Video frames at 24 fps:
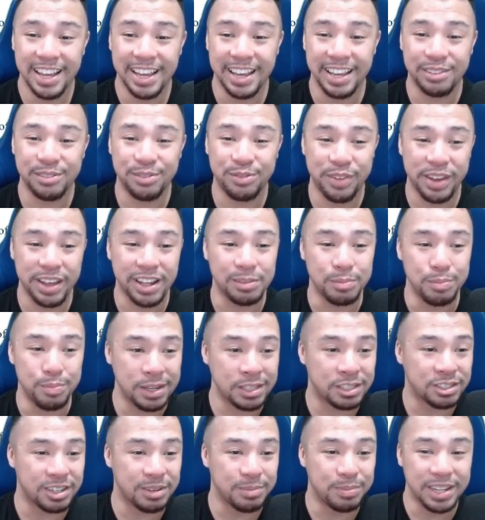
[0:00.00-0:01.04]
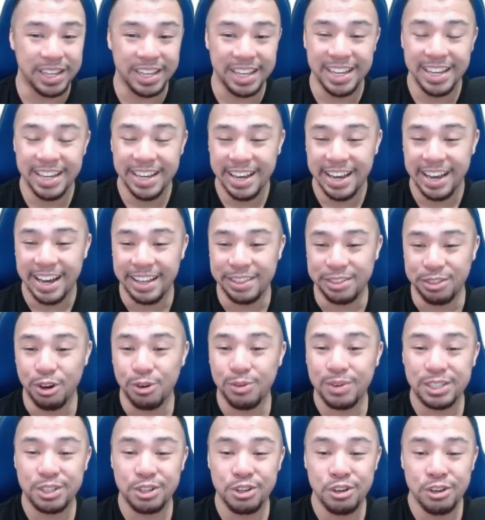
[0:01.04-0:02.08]
It failed miserably. Uh, no
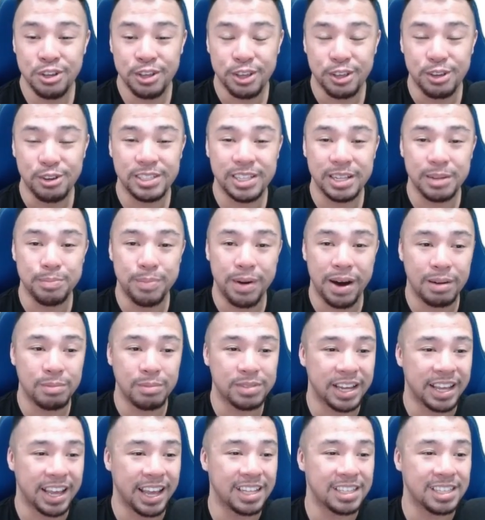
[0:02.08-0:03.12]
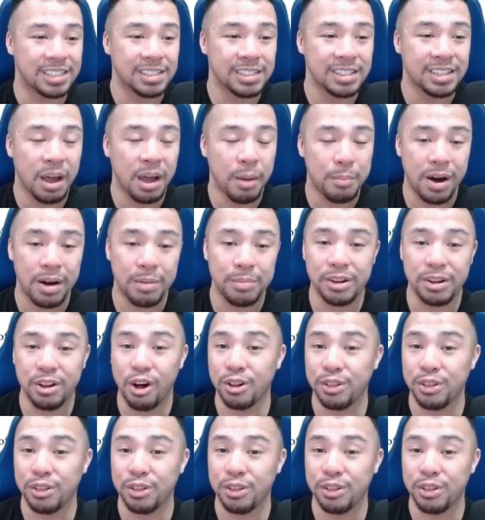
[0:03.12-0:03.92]
one's using bombs against Bommal,